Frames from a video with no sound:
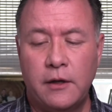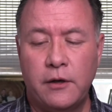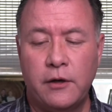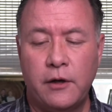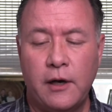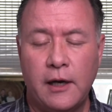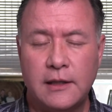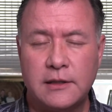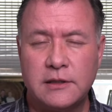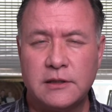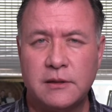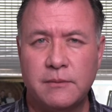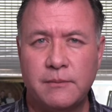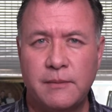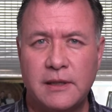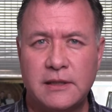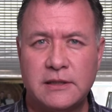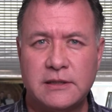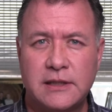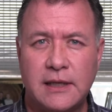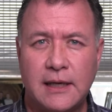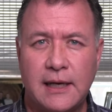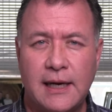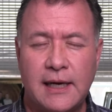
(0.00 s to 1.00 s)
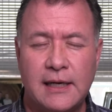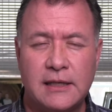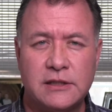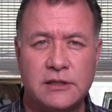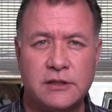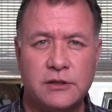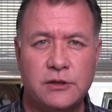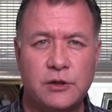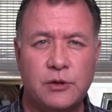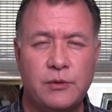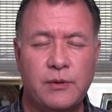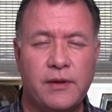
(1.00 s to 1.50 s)
not so much us
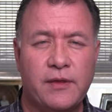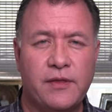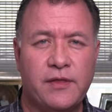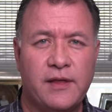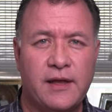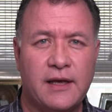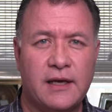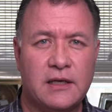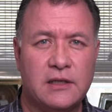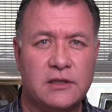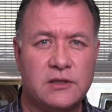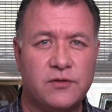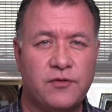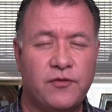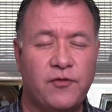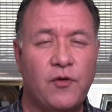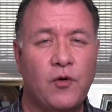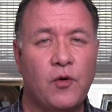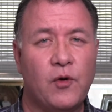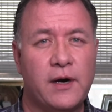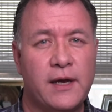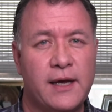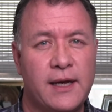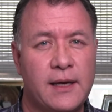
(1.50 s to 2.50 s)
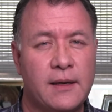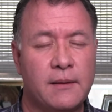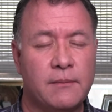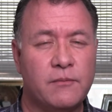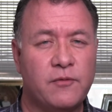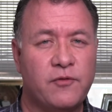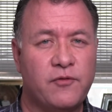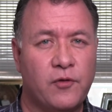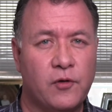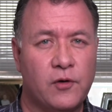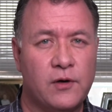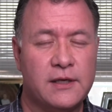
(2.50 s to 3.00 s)
doing things for Him
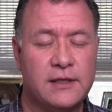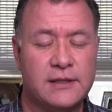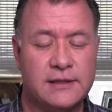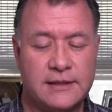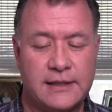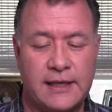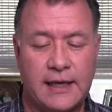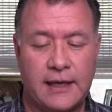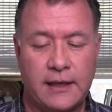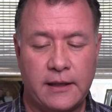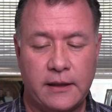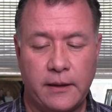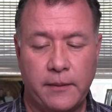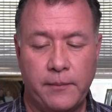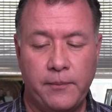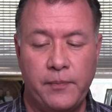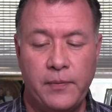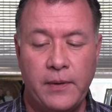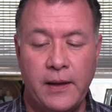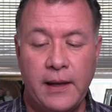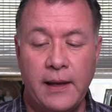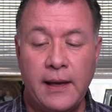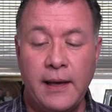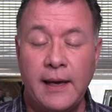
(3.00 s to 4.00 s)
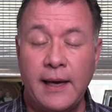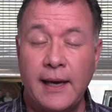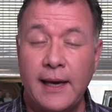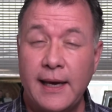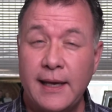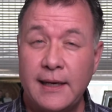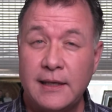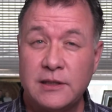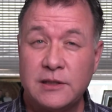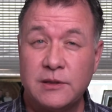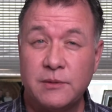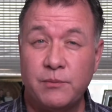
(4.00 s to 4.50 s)
for His kingdom.
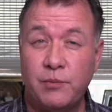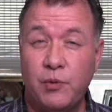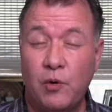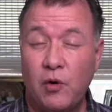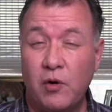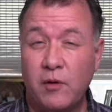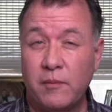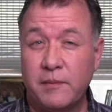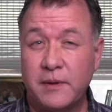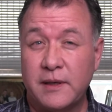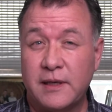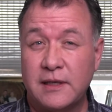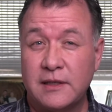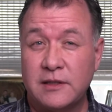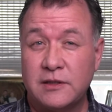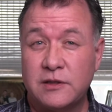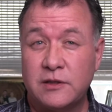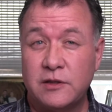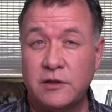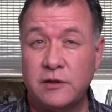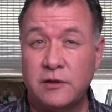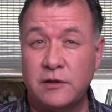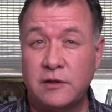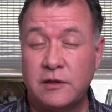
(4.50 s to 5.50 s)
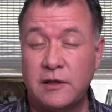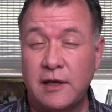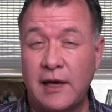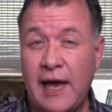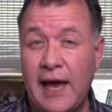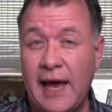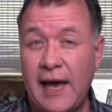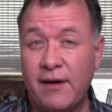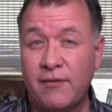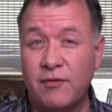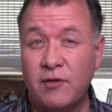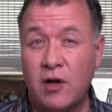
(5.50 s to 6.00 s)
And it's important because to, to
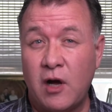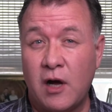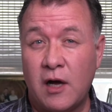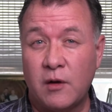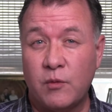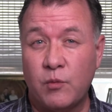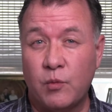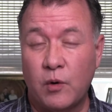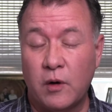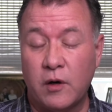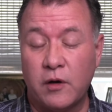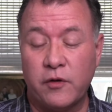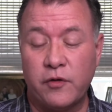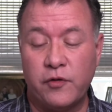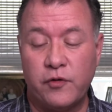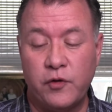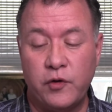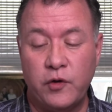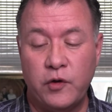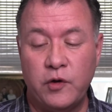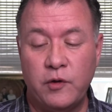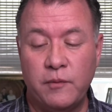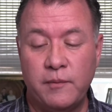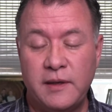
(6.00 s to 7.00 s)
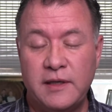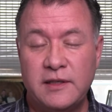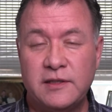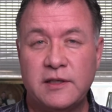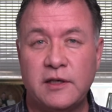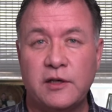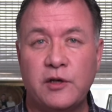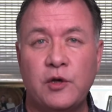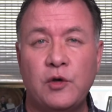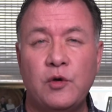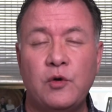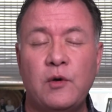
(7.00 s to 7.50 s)
have God work through you means
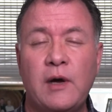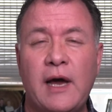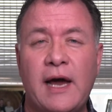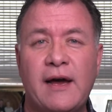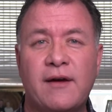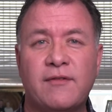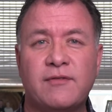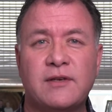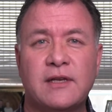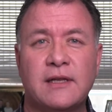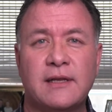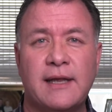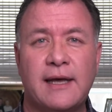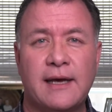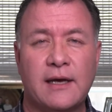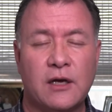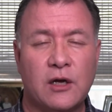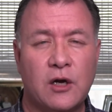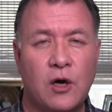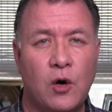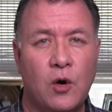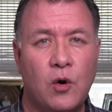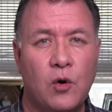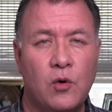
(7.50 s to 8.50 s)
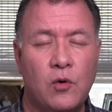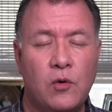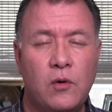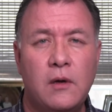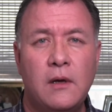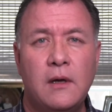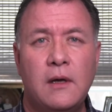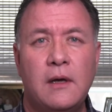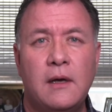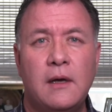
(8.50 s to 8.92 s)
that you have to let go